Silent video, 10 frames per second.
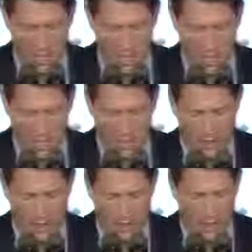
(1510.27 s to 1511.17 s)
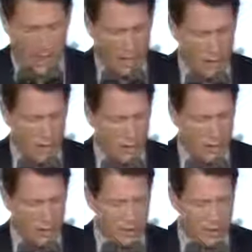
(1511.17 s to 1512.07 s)
And in acknowledging the
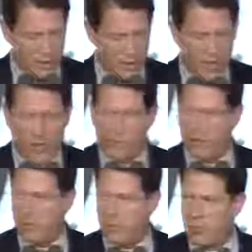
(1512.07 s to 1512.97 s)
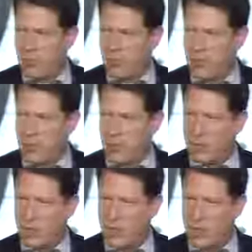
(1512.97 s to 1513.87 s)
team of uh, people from the
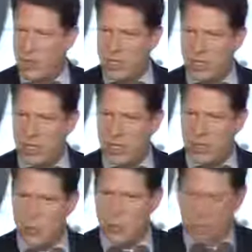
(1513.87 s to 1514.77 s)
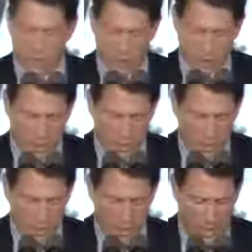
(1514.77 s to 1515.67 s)
administration that has worked
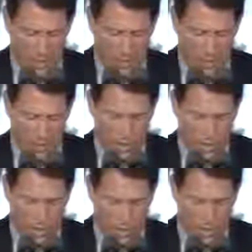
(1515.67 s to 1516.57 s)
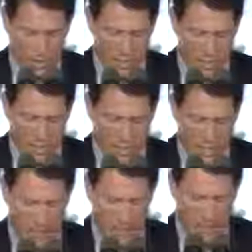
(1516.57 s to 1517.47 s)
in California, I want to single
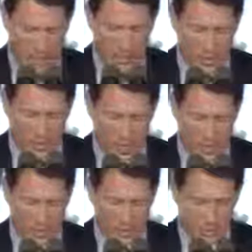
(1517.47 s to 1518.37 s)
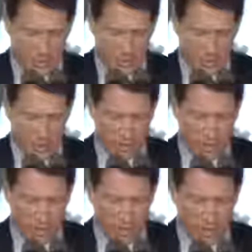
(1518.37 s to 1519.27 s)
out Leon Panetta, who engineered
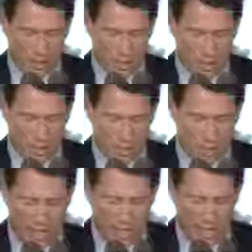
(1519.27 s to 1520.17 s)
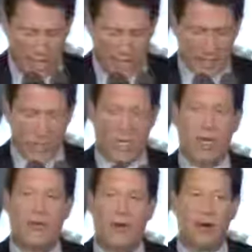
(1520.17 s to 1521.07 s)
the largest aid package
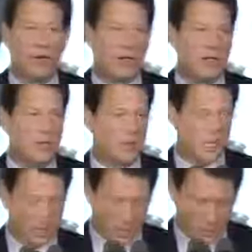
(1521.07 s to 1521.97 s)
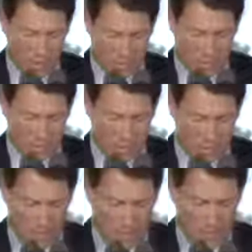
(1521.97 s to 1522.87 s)
ever, not to mention in record
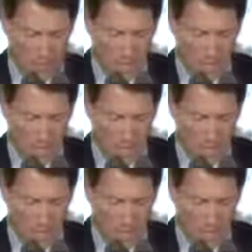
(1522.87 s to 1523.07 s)
time.